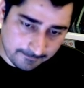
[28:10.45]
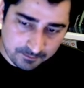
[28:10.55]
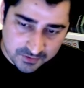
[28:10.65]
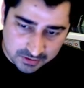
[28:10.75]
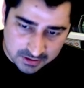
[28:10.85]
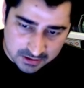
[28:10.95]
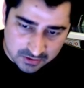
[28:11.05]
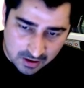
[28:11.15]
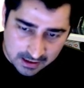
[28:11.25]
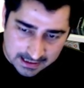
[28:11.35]
So this is
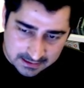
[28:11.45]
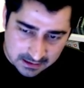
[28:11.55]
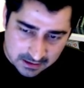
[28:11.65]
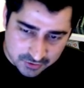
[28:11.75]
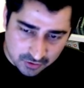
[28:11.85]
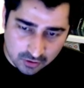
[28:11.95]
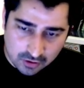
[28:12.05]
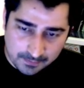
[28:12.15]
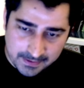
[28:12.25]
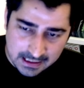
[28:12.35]
called as shallow
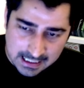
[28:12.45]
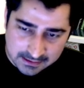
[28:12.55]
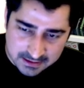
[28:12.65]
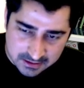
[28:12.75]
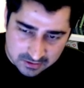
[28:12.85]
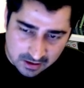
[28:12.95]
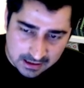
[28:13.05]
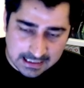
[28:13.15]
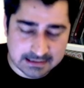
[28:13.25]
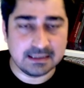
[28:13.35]
copy and this is called
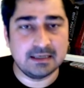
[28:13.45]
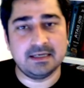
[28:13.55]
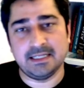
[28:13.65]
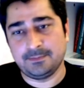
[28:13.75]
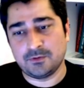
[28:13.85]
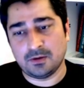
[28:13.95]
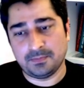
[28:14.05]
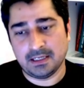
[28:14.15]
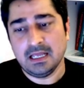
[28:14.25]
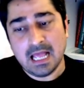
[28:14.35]
as deep
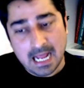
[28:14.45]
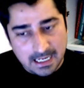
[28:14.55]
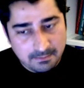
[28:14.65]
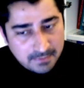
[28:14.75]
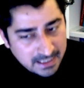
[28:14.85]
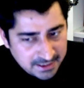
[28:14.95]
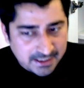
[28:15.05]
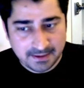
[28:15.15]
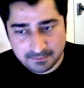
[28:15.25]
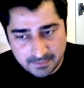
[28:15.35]
copy. And many
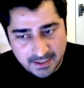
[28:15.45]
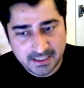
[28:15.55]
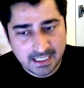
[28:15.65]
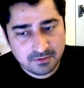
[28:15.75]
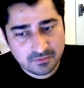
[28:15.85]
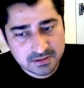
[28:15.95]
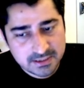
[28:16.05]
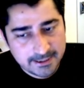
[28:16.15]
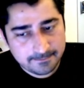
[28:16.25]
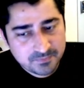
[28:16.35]
time you will
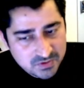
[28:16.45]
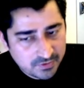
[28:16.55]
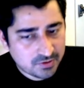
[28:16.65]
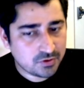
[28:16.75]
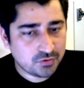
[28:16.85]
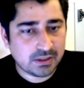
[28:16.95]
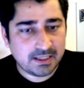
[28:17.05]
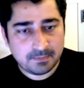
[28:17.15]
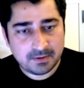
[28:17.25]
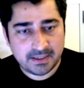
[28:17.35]
see, so when you will do the
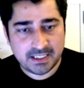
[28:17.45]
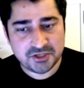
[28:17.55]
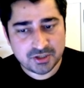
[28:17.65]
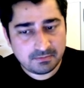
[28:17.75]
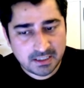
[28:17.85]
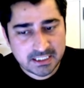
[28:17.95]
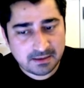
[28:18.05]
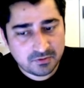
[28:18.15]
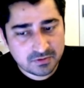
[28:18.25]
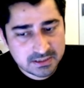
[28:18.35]
implementation, many time
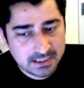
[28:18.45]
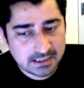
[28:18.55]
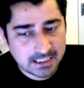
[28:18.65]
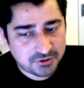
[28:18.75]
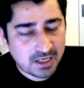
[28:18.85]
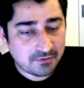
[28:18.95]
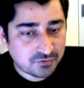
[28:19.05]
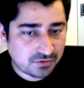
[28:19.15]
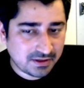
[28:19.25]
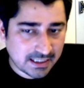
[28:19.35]
you will see that you have to
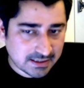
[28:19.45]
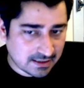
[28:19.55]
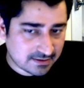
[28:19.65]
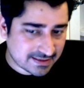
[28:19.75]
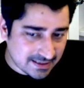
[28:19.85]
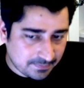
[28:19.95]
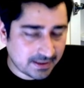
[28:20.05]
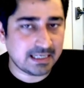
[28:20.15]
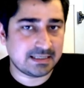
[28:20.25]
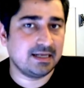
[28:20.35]
create a
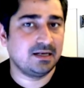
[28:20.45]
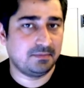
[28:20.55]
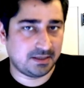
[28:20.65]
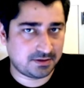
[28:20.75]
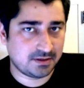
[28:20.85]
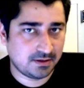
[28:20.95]
separate element.